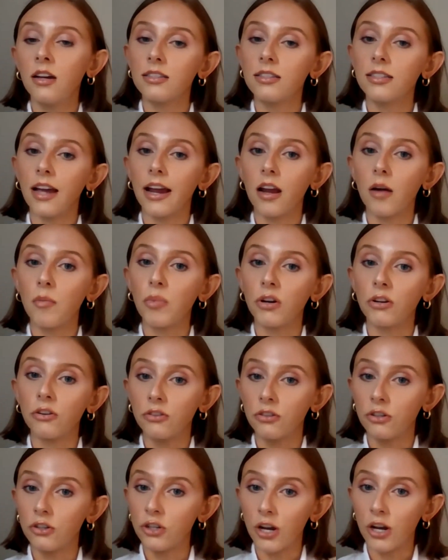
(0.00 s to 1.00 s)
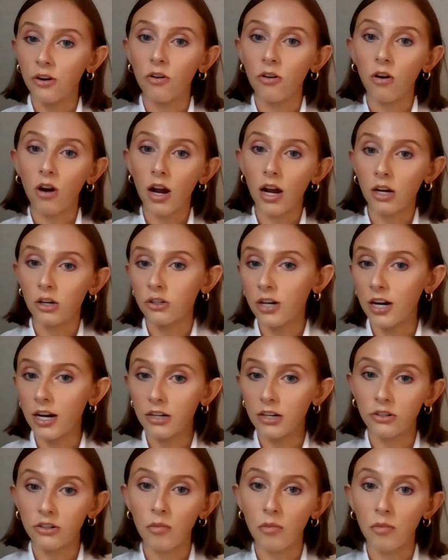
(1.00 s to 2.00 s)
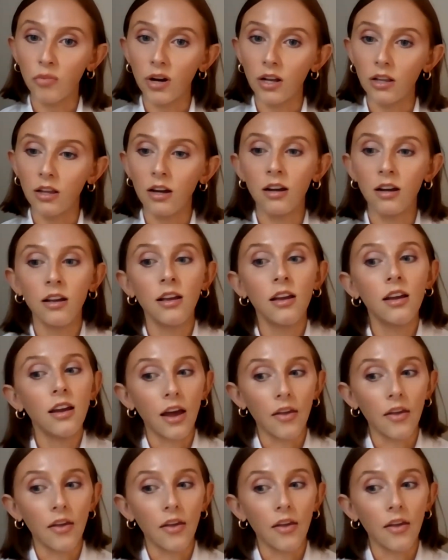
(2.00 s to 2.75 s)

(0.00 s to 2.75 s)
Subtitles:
sign up under the general contractor umbrella.